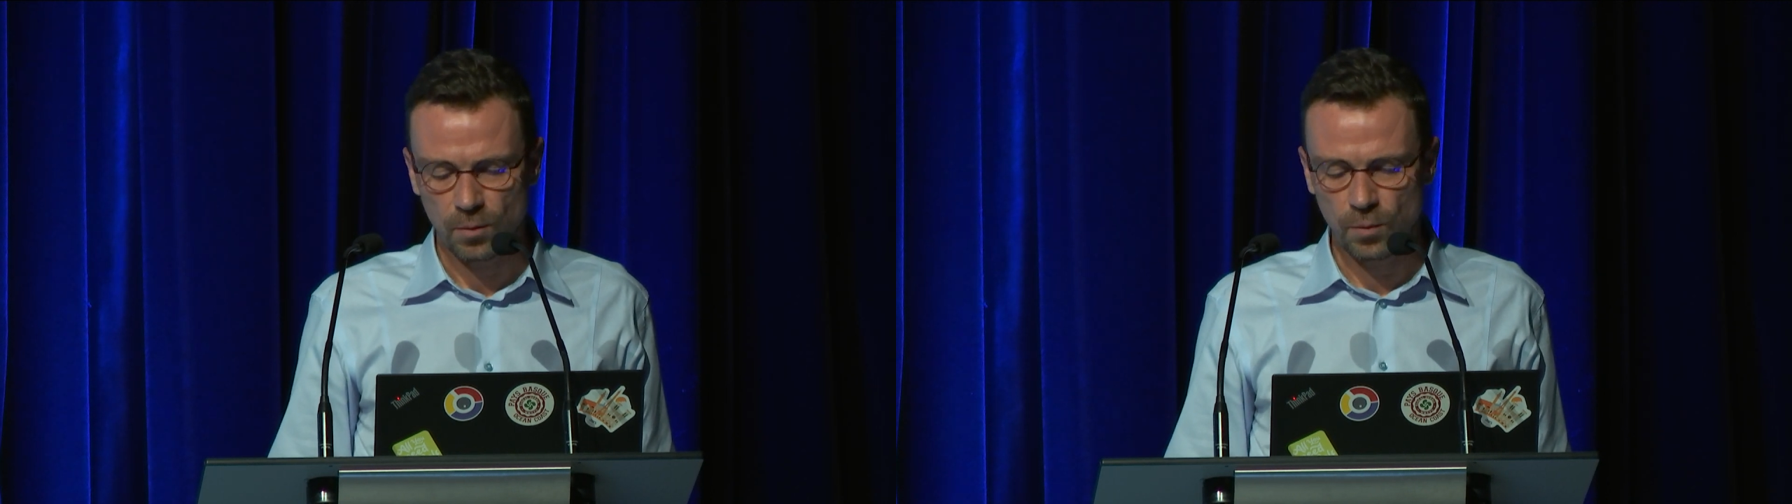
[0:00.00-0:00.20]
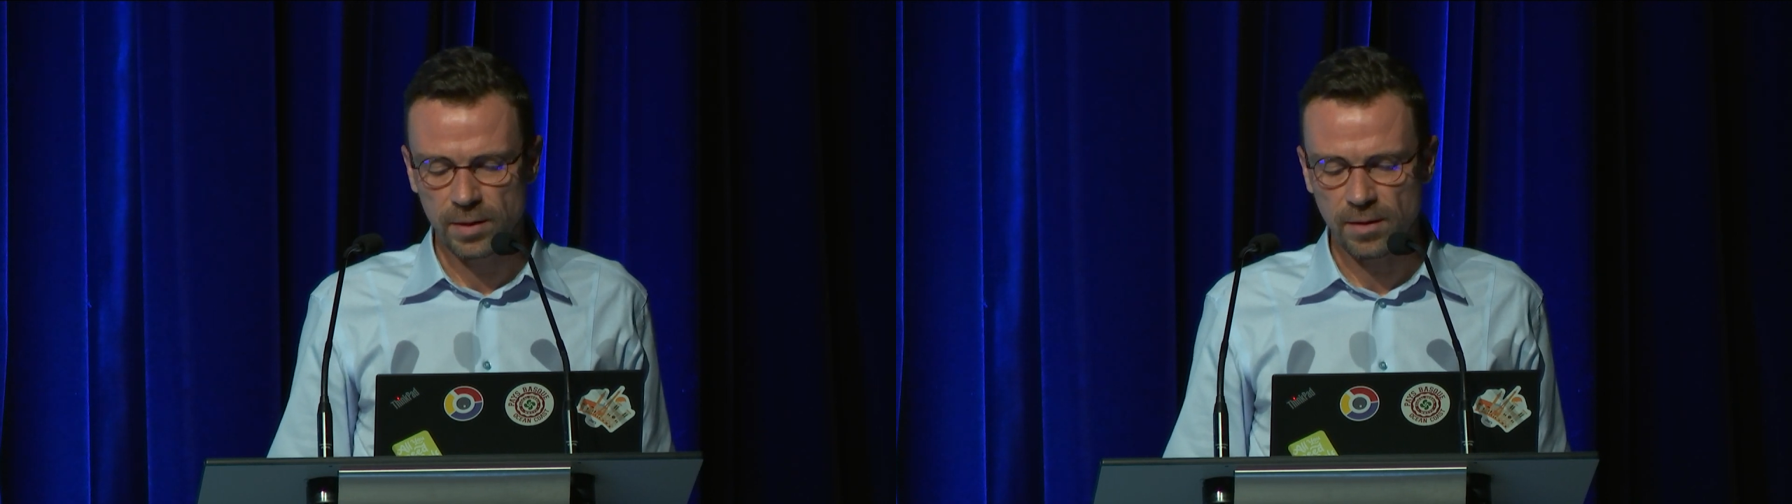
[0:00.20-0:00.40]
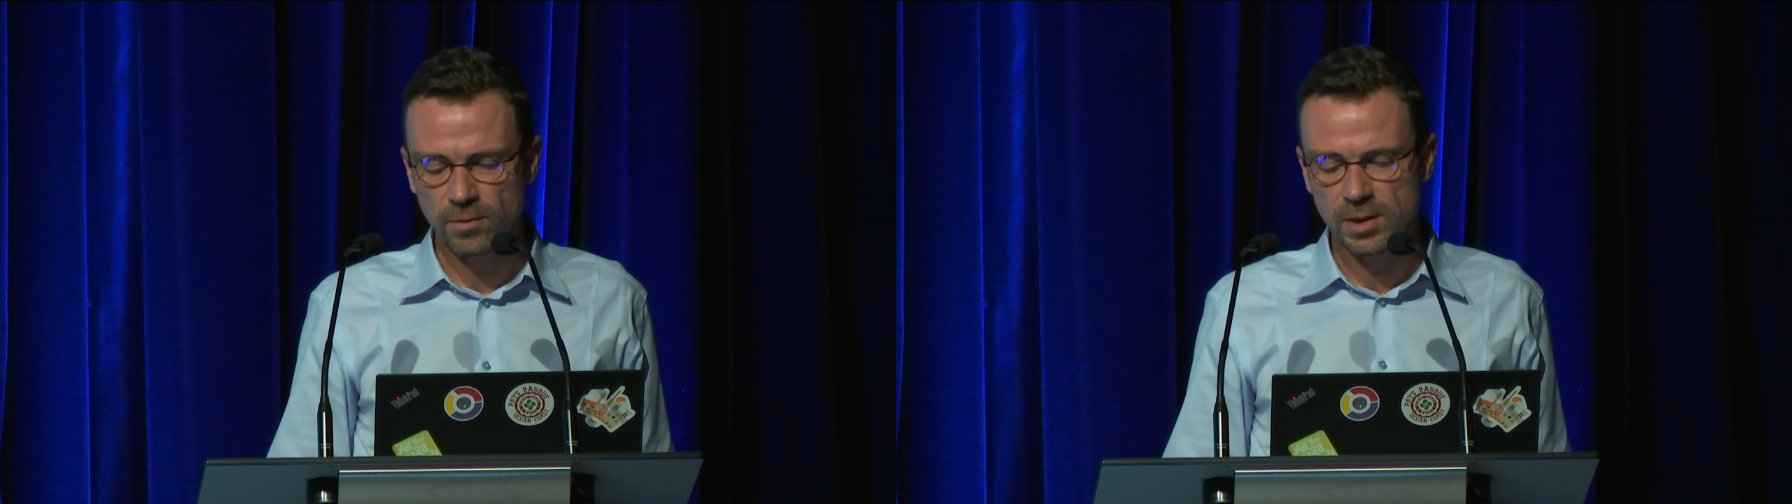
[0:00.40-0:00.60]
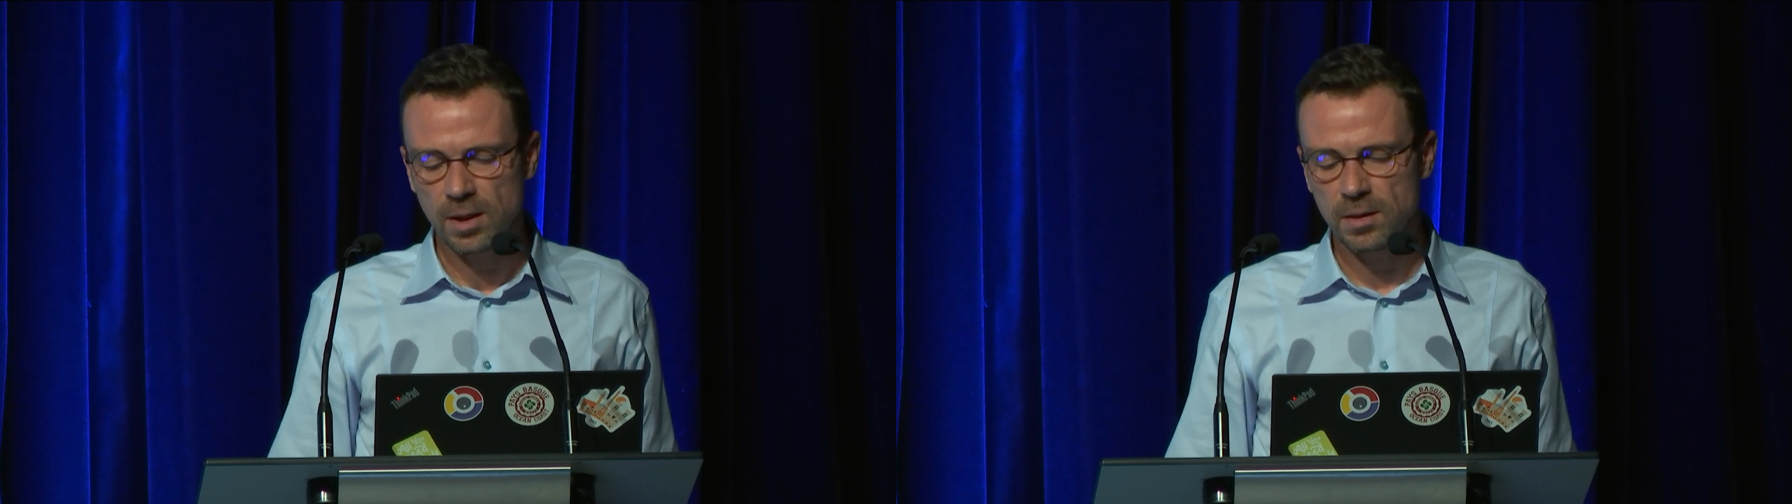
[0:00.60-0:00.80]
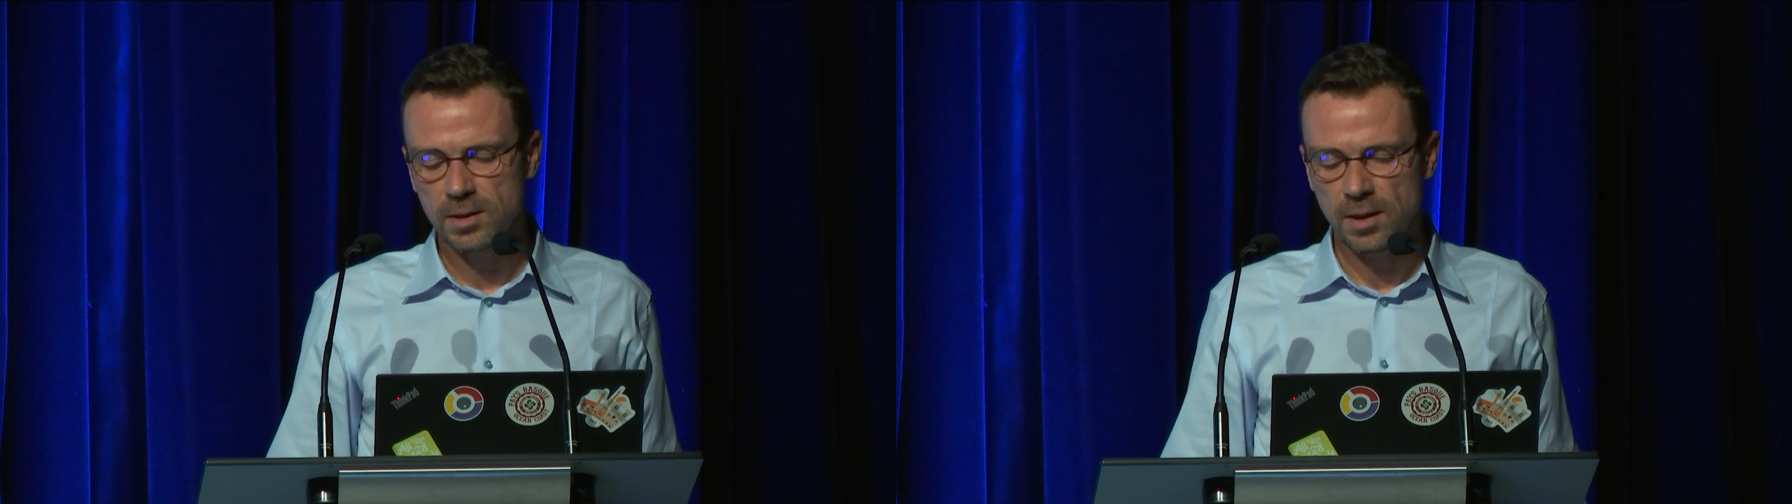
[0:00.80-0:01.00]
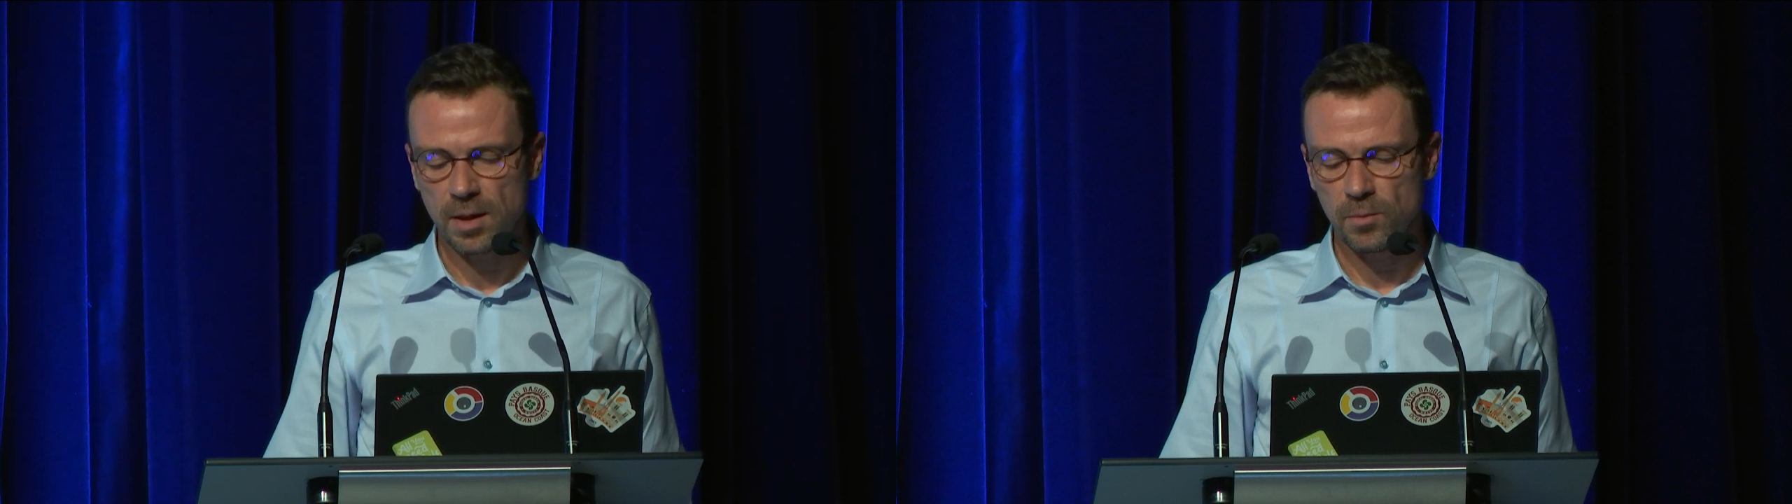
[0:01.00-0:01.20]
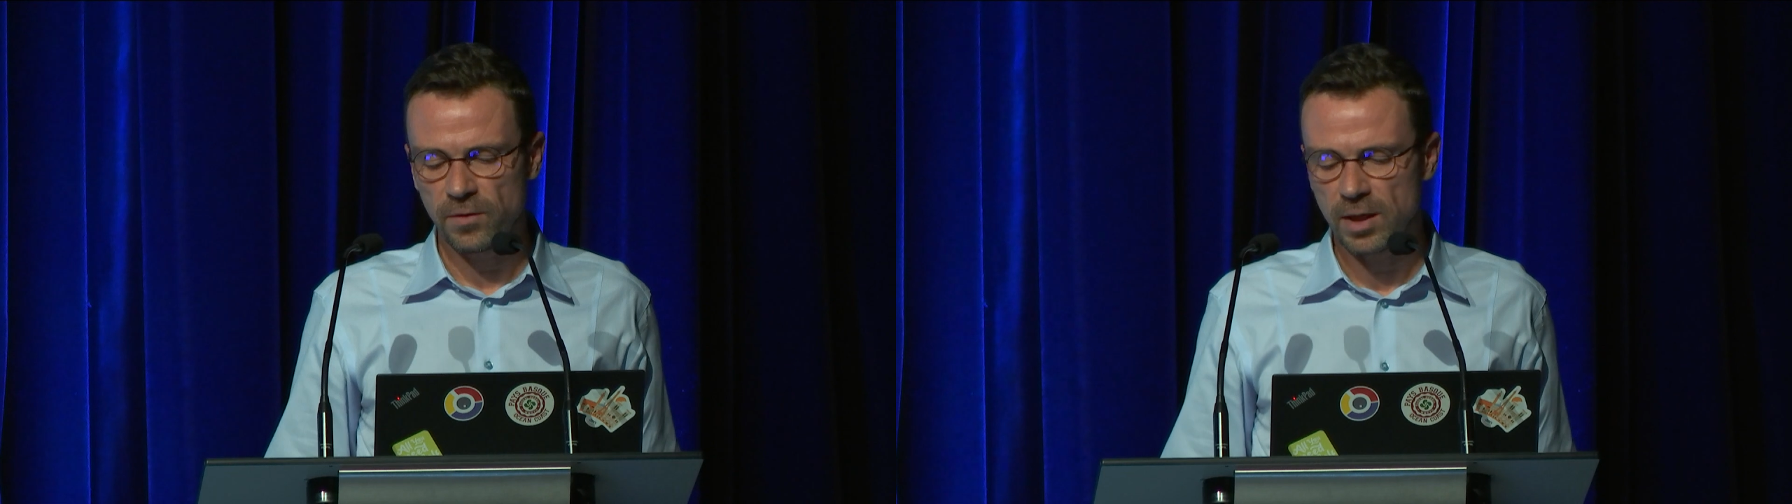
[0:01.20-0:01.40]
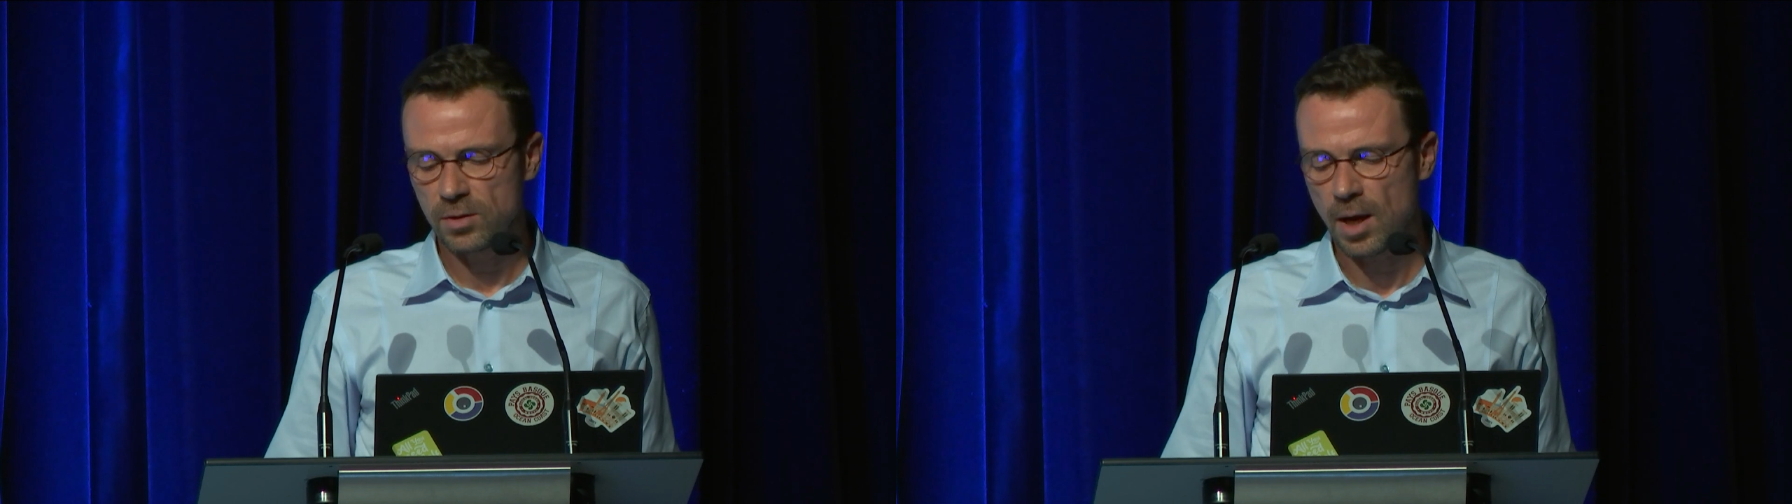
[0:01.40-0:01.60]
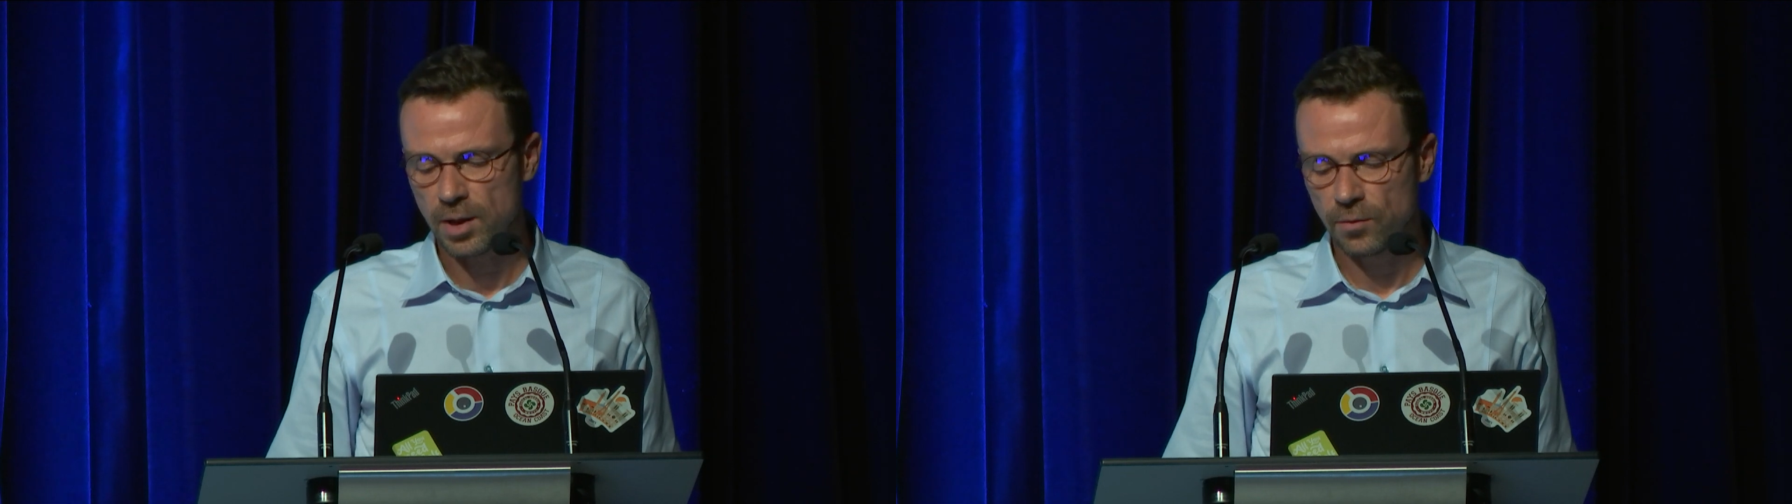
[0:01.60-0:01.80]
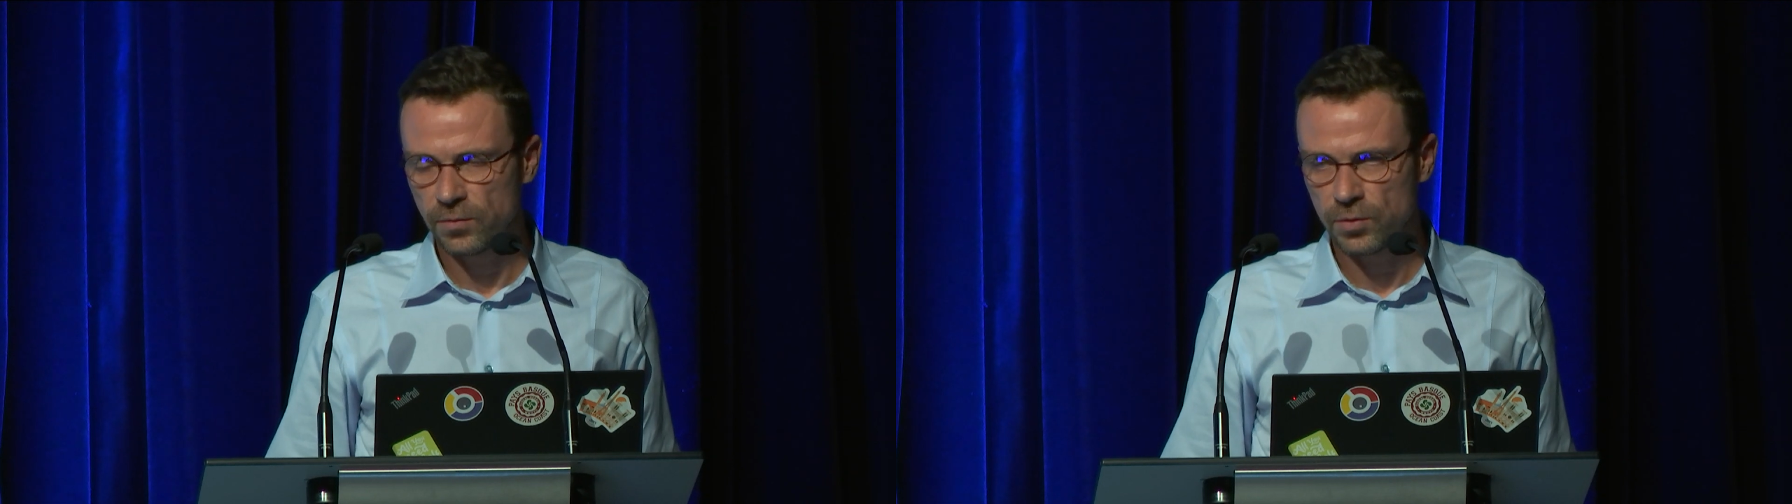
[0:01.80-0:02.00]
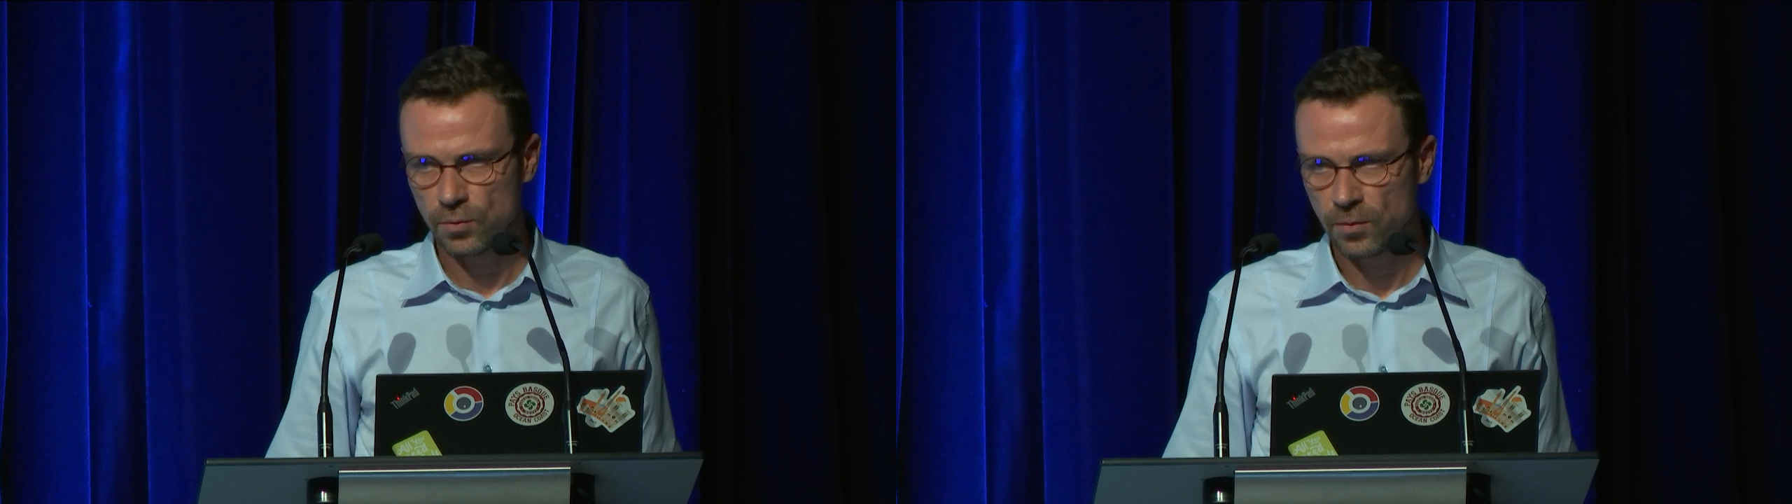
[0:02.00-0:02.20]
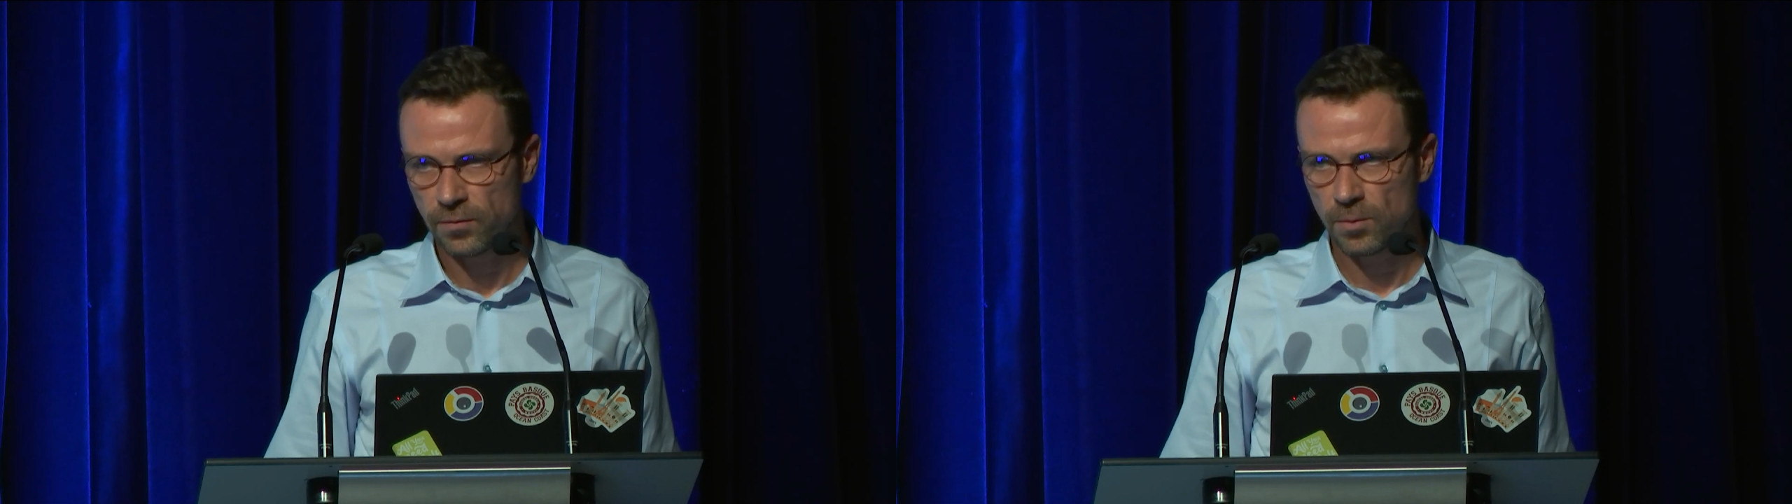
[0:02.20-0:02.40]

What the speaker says: without taking time to get a higher view